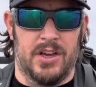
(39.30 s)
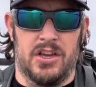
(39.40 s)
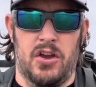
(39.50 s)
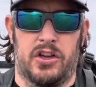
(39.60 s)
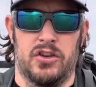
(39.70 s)

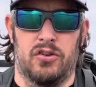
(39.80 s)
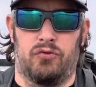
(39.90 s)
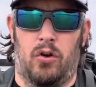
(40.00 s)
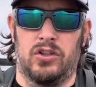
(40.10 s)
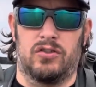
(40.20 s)
You can use
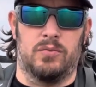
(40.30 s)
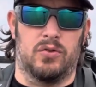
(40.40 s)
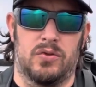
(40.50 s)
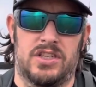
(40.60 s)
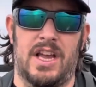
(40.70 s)
rods from
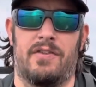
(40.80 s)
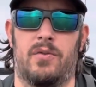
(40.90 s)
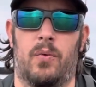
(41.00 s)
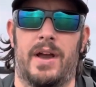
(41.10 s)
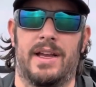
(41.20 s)
sort of
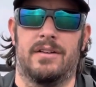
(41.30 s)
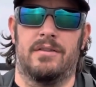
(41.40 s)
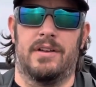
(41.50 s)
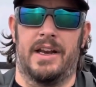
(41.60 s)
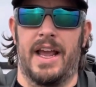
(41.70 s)
7 weight
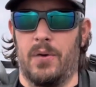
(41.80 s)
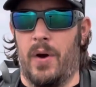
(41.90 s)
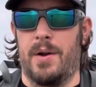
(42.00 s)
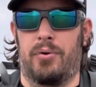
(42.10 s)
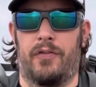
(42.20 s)
and 8
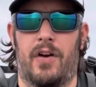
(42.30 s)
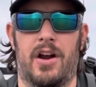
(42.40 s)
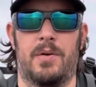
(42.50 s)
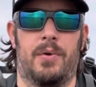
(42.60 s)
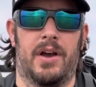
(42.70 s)
weight
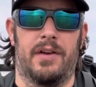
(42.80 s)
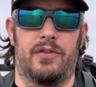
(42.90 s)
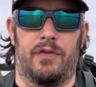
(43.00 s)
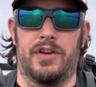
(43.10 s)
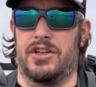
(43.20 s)
preferred, but if
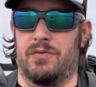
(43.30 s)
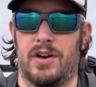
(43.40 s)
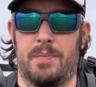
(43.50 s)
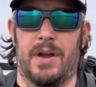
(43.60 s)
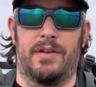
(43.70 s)
you're fishing
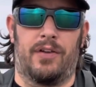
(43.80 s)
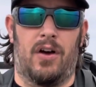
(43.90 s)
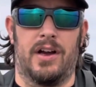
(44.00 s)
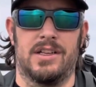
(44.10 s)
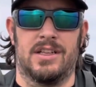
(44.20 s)
really big
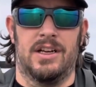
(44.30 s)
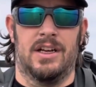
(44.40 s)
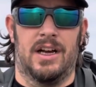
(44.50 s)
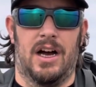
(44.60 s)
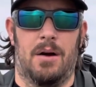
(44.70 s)
flies,
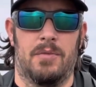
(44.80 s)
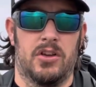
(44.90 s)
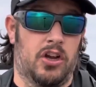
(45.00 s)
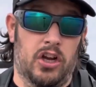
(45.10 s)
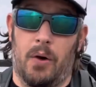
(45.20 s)

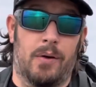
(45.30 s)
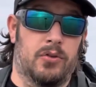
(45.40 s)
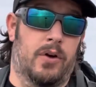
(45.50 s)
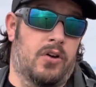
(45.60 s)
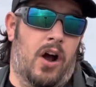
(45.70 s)
you can go up
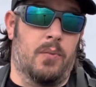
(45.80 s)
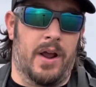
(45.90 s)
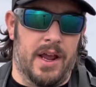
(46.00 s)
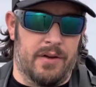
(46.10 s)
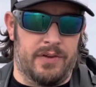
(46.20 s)
to a 9
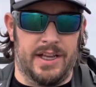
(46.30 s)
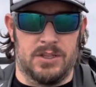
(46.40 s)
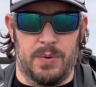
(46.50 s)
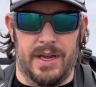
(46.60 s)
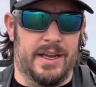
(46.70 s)
weight if needs
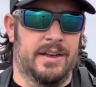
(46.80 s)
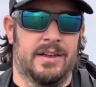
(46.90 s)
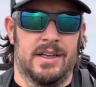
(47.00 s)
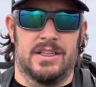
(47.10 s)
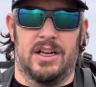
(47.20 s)
be.
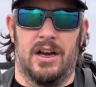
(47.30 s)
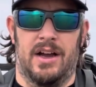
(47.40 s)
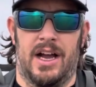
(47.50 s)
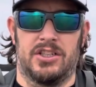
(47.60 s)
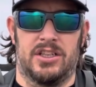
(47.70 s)
So
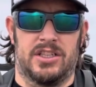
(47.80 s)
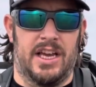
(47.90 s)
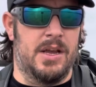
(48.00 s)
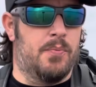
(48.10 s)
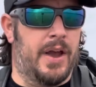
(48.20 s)
as you can
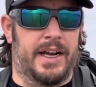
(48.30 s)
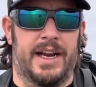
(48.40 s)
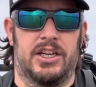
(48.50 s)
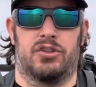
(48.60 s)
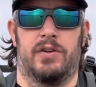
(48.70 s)
see, pick an
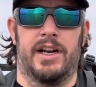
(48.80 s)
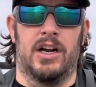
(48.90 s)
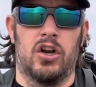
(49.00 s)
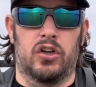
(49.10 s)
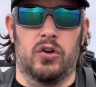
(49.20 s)
estuary,
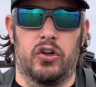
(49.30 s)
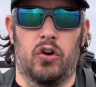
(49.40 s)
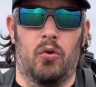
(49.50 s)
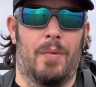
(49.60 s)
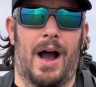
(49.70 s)
look at
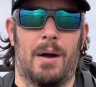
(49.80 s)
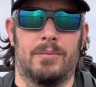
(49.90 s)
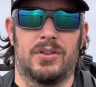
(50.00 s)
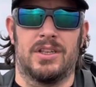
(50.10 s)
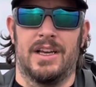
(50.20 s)
Google
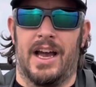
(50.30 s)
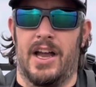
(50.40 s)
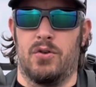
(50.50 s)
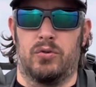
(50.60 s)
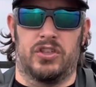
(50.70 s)
Maps,
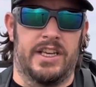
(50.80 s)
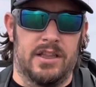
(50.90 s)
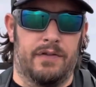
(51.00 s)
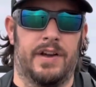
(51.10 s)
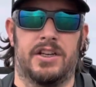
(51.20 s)
and you'll see
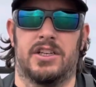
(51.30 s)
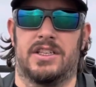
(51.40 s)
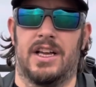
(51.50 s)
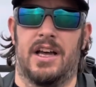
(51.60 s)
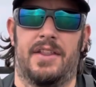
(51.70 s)
the features
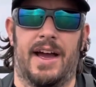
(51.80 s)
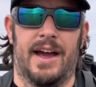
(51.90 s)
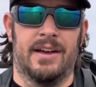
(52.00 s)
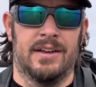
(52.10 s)
that are there.